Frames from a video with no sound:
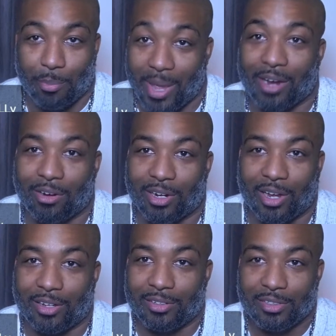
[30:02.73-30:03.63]
it's a banger or
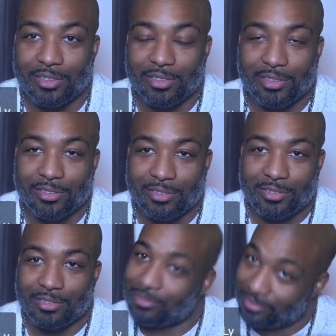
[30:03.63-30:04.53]
not.
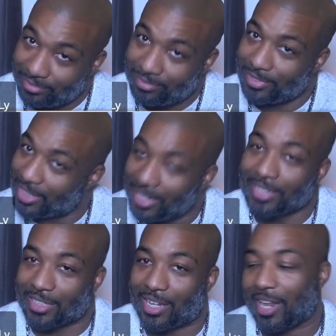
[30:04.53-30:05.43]
It
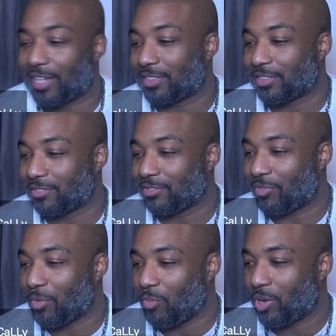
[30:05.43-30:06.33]
is a classic
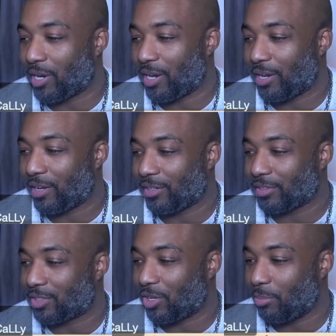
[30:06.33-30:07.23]
from what I
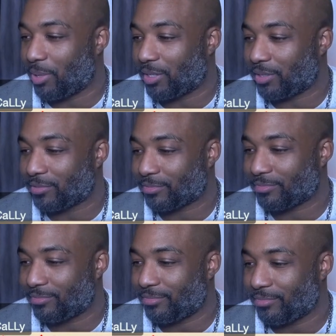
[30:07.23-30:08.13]
saw about it.
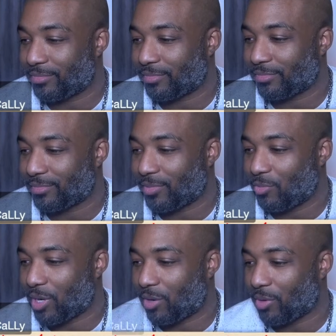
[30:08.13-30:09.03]

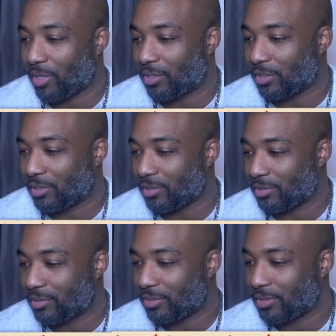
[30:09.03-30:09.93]
When I read the
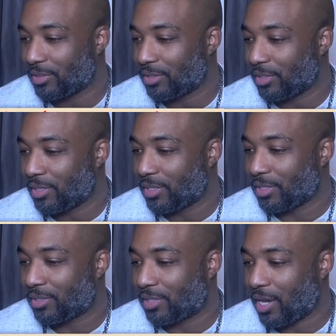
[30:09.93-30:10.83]

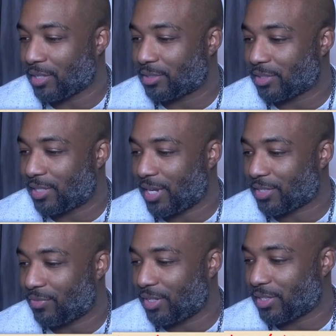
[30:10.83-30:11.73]
Kanske
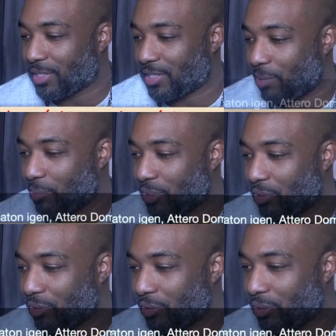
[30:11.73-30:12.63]
Dags för lite
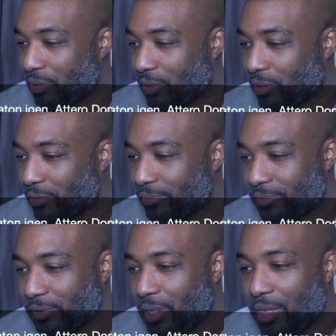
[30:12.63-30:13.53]
Sabaton again.
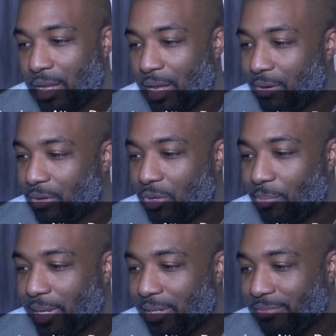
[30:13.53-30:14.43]
I don't
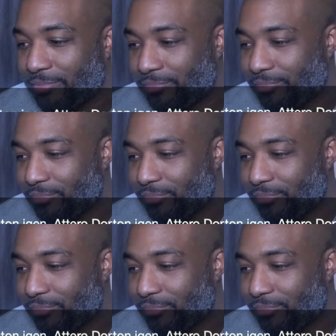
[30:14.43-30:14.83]
know, man.